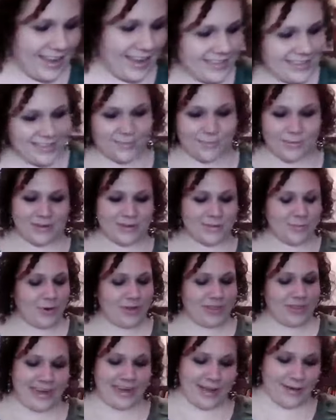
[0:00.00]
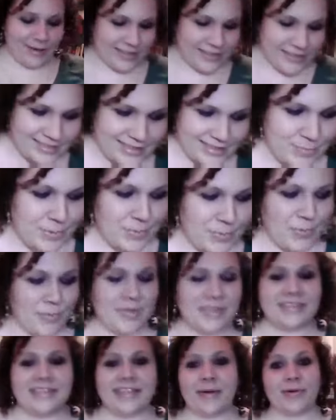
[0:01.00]
I just wanted to point that out because I see people
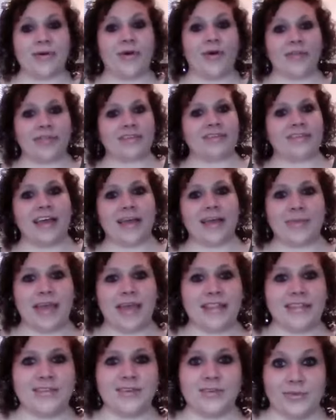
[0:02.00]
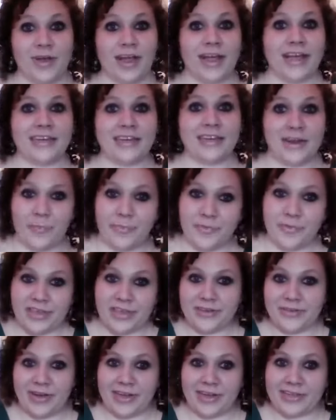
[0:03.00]
miss that one all the time. And you're right. It helps you
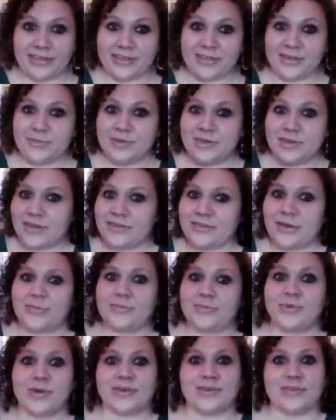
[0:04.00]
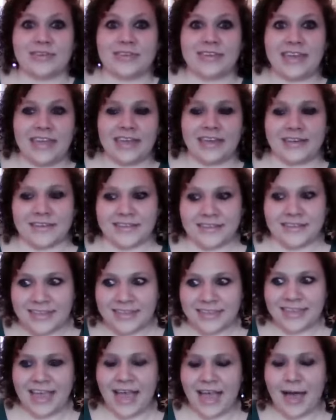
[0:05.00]
get granular, but it also helps you understand
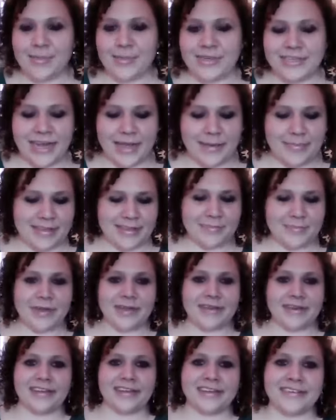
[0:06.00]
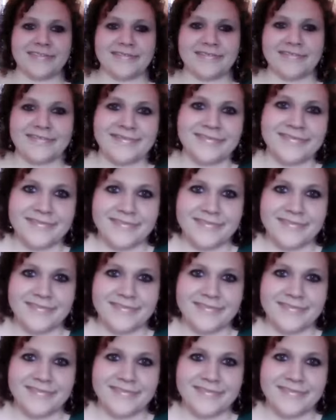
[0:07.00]
how much time they spend on it.